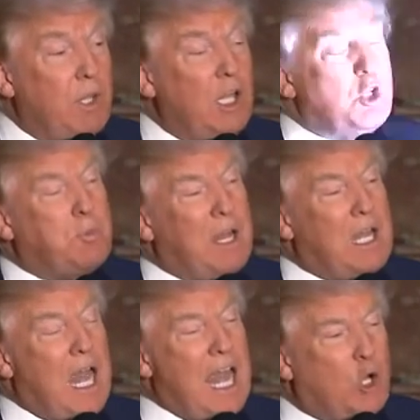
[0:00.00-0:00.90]
He's
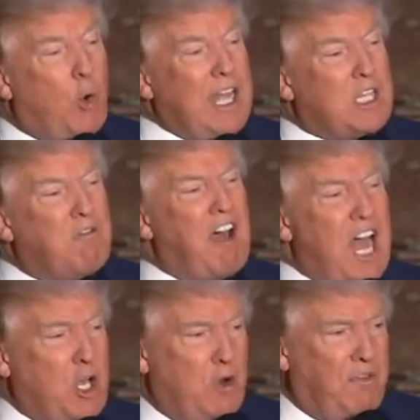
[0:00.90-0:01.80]
been a great
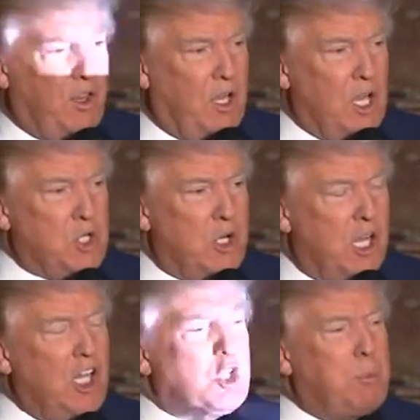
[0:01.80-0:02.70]
divider for the
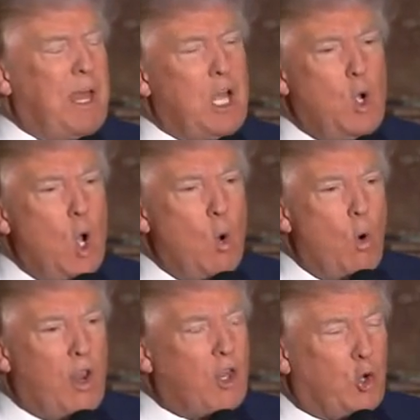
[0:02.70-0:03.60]
country. He has been
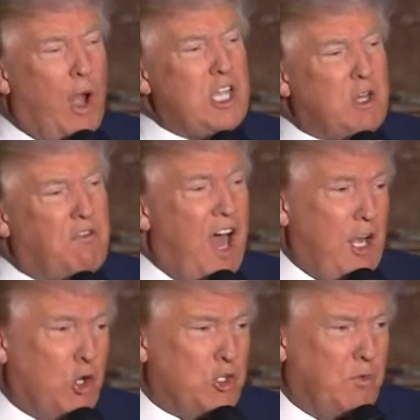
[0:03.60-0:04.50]
one of the great
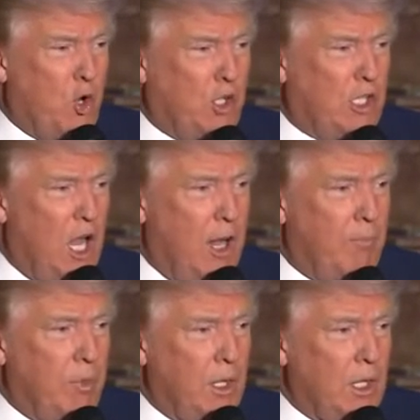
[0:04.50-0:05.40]
dividers of all
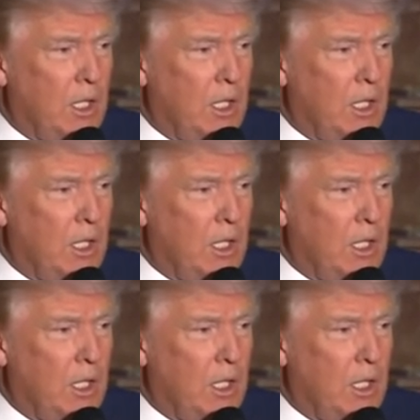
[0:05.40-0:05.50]
time.